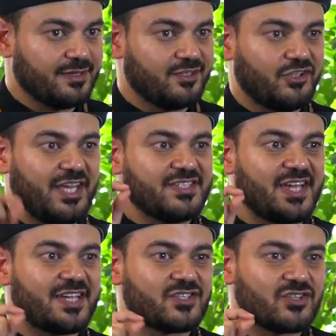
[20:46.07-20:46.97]
Today's
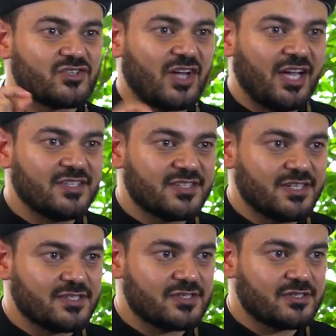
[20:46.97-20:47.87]
exercise
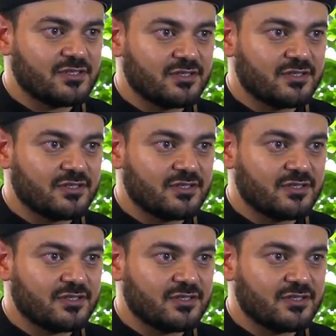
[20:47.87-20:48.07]
is